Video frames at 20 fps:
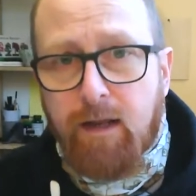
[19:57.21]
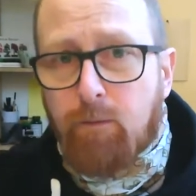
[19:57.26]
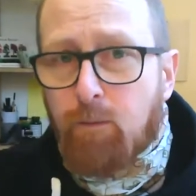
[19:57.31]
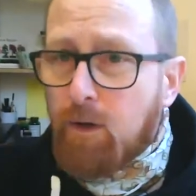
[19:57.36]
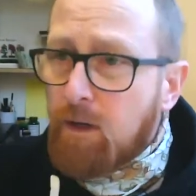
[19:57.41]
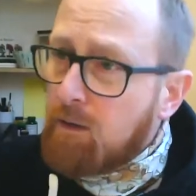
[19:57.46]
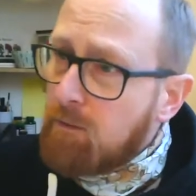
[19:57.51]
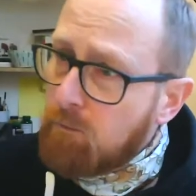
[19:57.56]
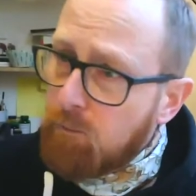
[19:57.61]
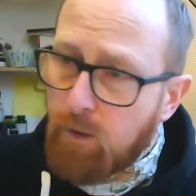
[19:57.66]
and
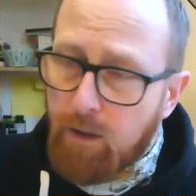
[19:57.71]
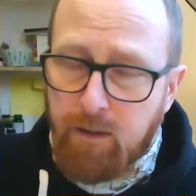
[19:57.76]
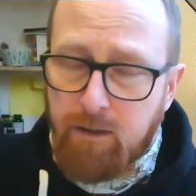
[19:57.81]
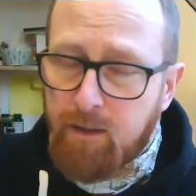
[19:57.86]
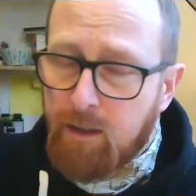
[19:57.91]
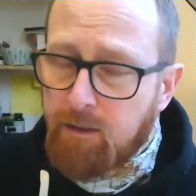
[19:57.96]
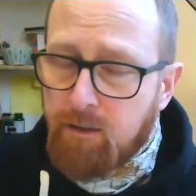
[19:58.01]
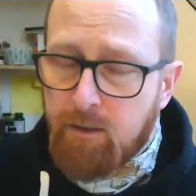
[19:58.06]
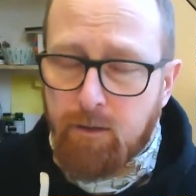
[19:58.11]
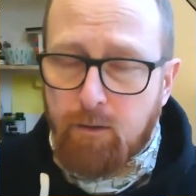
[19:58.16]
we
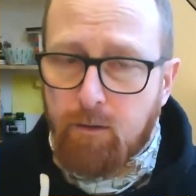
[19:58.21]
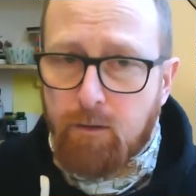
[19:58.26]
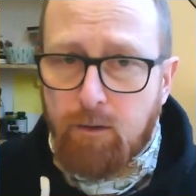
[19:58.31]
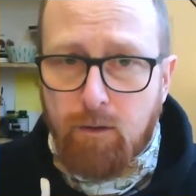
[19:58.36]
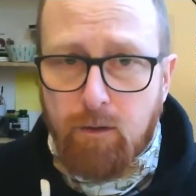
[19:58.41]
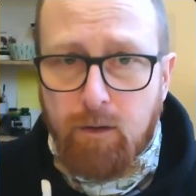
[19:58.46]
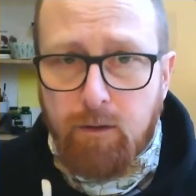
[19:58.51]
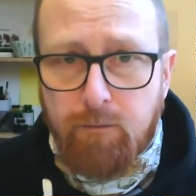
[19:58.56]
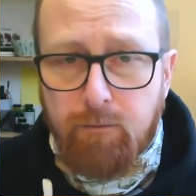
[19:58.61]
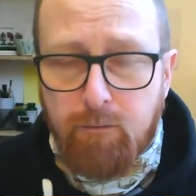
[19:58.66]
intend to do a
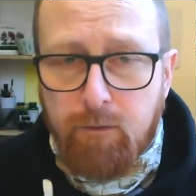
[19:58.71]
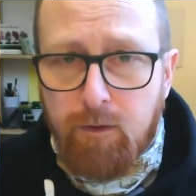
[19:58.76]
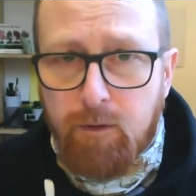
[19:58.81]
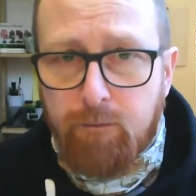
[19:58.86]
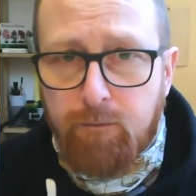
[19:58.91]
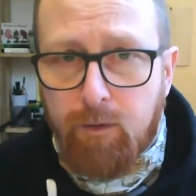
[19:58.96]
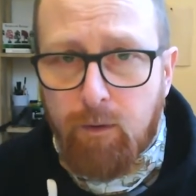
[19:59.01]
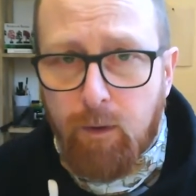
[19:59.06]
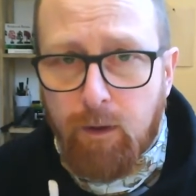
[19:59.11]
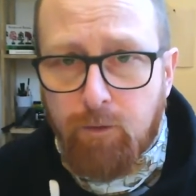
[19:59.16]
good
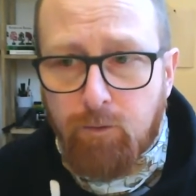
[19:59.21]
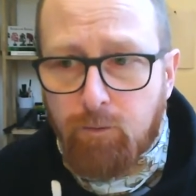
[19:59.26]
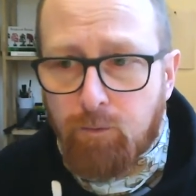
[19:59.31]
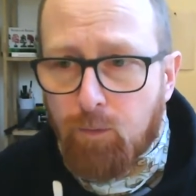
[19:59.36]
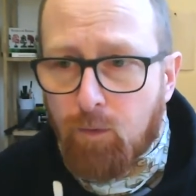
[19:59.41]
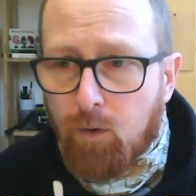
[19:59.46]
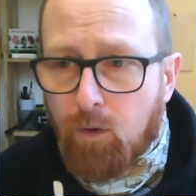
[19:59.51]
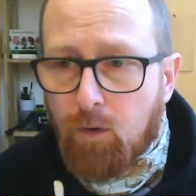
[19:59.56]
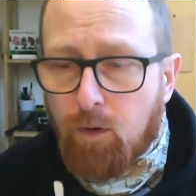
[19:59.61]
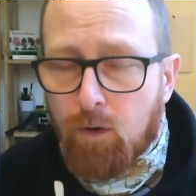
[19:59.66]
good few hundred
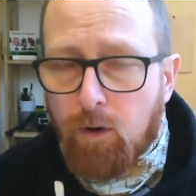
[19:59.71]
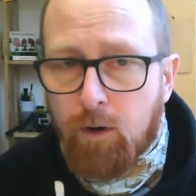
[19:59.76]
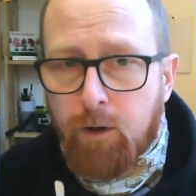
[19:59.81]
more.